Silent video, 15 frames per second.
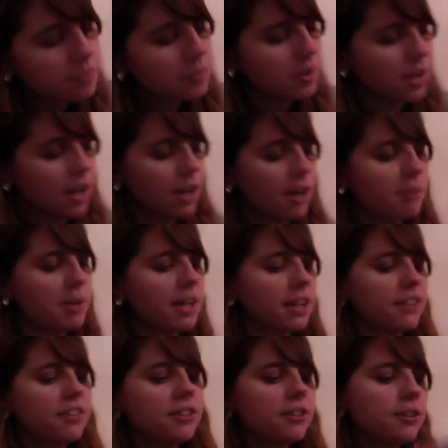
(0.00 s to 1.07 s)
I
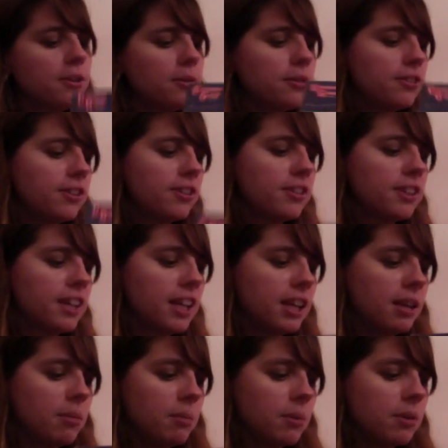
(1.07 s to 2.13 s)
got this new sealed
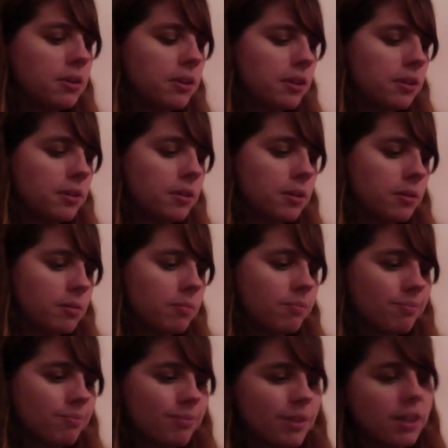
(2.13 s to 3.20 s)
game, although the
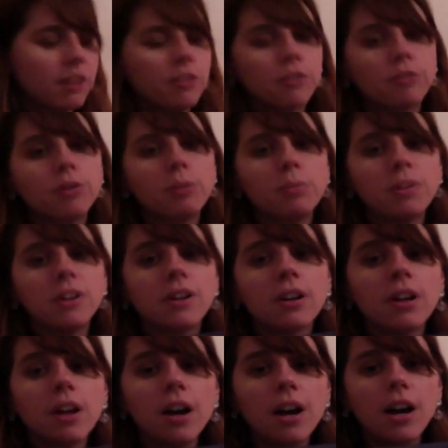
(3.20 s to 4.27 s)
thing is ripped there.
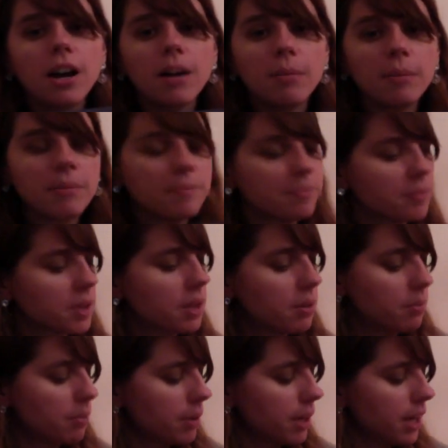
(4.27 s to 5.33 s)

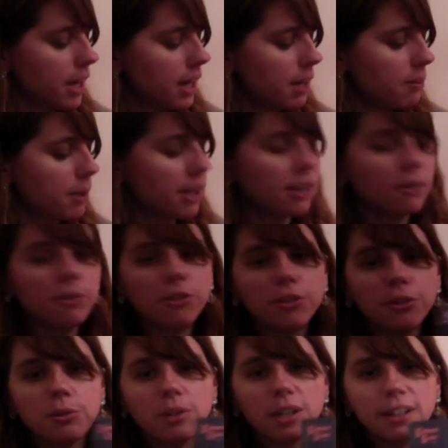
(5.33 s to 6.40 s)
But anyway, it was
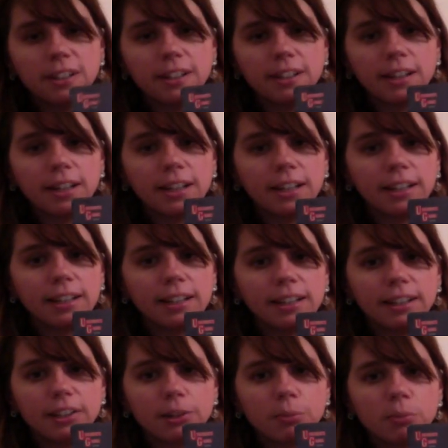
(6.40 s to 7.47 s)
$2.99.
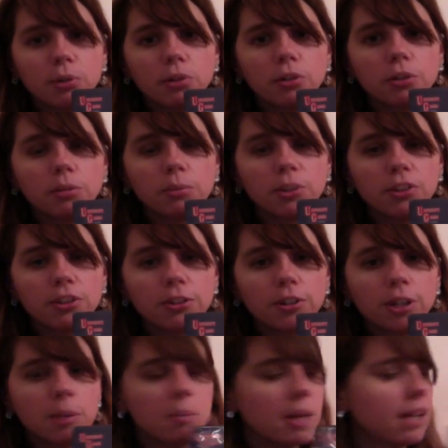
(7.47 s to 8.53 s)
It's Murder
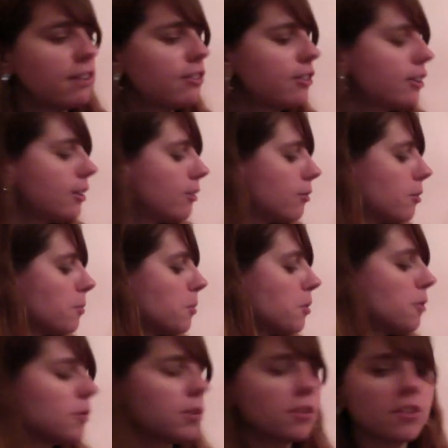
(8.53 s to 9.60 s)
Mystery Mansion from
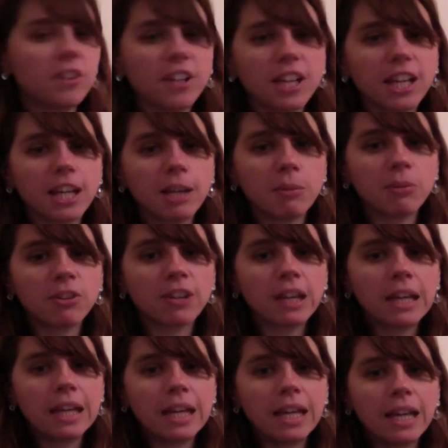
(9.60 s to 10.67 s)
University Games,
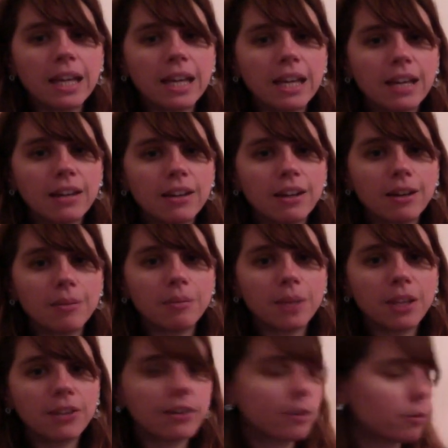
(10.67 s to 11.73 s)
and
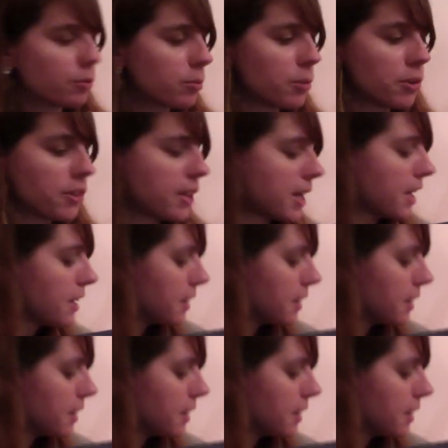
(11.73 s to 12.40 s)
it's going for more than that on